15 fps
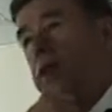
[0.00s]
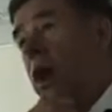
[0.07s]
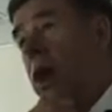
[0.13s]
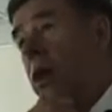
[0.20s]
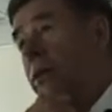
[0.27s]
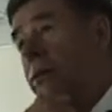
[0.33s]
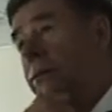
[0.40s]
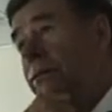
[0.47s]

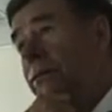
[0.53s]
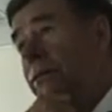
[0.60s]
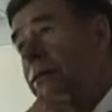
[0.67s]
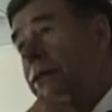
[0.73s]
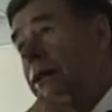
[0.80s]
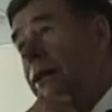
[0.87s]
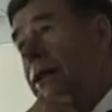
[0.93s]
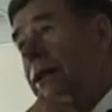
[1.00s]
No.
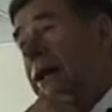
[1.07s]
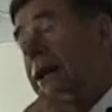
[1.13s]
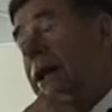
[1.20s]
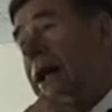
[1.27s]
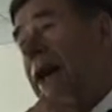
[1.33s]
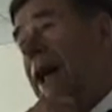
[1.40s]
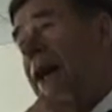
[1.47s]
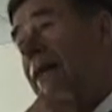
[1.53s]

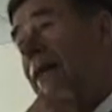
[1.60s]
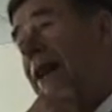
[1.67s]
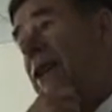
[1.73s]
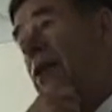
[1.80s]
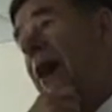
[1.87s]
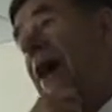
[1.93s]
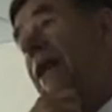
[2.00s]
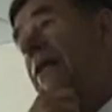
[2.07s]
When
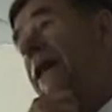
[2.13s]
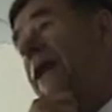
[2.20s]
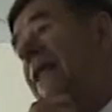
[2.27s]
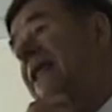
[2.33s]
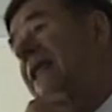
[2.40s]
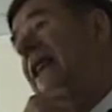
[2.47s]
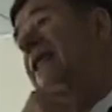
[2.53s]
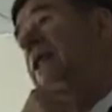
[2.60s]
you have
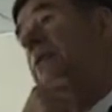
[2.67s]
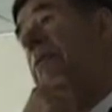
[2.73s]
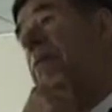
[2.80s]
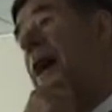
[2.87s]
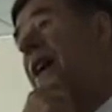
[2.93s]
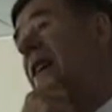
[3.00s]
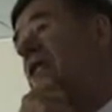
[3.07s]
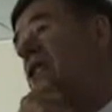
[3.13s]
sensible
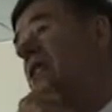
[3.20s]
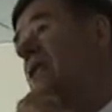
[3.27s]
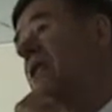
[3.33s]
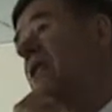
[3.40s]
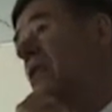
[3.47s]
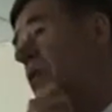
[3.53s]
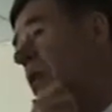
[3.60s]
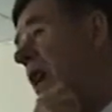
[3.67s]

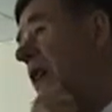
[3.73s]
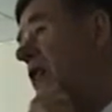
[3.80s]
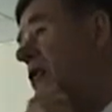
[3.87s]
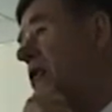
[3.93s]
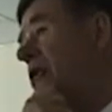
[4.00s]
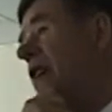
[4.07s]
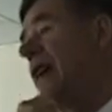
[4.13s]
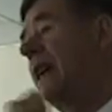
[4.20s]
patients who
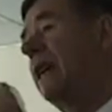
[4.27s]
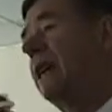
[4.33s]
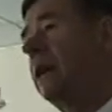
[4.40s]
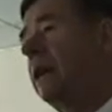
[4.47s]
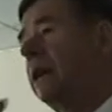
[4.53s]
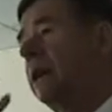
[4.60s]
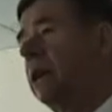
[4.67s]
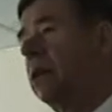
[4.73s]
cannot take
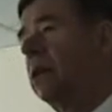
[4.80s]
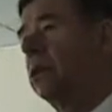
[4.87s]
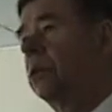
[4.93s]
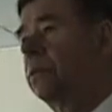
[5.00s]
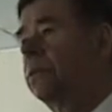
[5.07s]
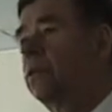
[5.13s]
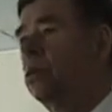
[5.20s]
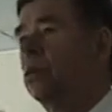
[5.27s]
a lot
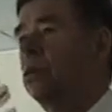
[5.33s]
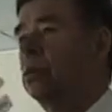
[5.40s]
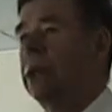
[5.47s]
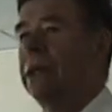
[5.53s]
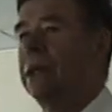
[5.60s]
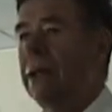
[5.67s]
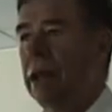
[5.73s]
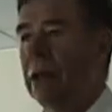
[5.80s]
of food
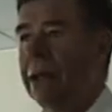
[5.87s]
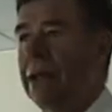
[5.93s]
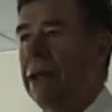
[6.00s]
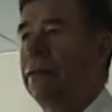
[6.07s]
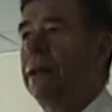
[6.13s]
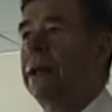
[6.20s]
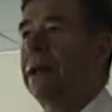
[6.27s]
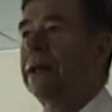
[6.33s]
and are
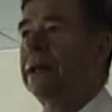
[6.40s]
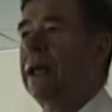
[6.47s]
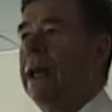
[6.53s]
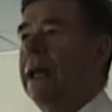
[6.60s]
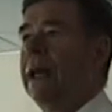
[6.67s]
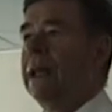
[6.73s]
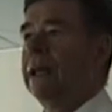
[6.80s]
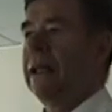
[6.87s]
difficult,
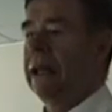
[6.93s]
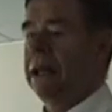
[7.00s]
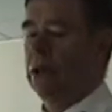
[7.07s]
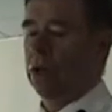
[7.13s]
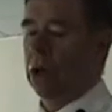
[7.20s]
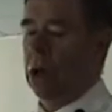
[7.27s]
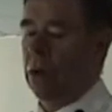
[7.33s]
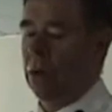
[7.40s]
then
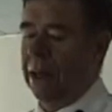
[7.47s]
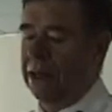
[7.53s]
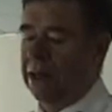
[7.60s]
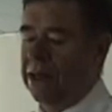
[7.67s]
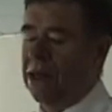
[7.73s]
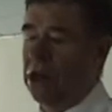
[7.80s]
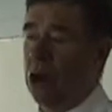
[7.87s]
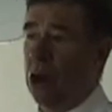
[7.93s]
you go in
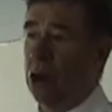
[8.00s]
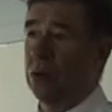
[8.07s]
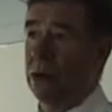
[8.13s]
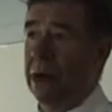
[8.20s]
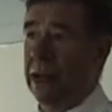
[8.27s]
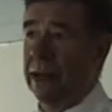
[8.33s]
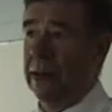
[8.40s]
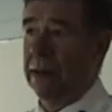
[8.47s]

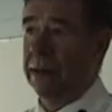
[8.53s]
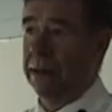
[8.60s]
slowly.